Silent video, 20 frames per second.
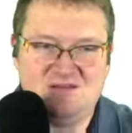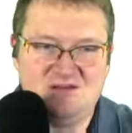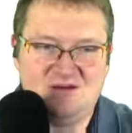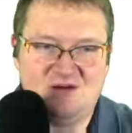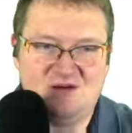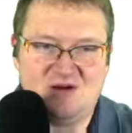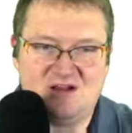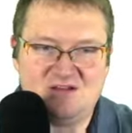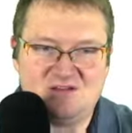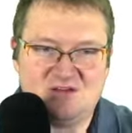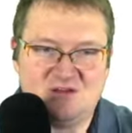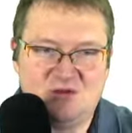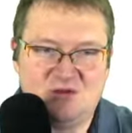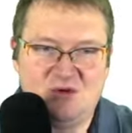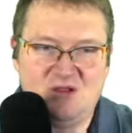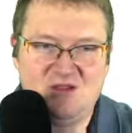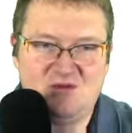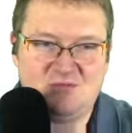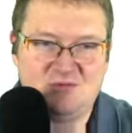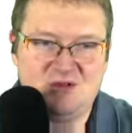All right, so the
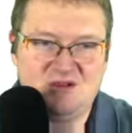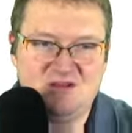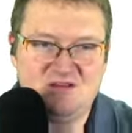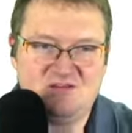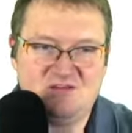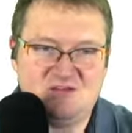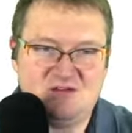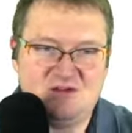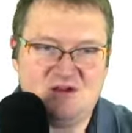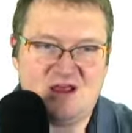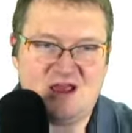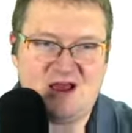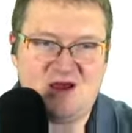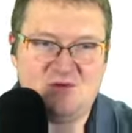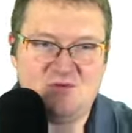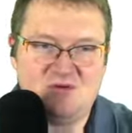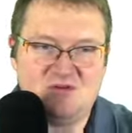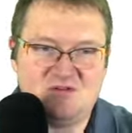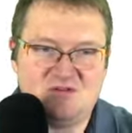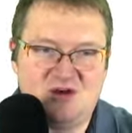one that really stood
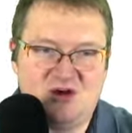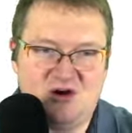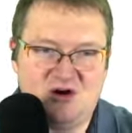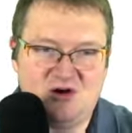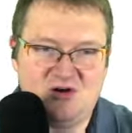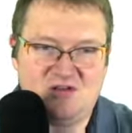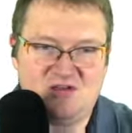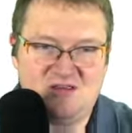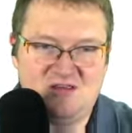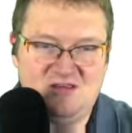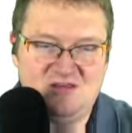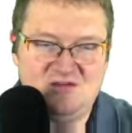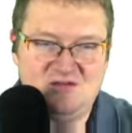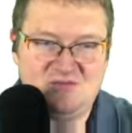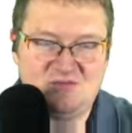out was hearty,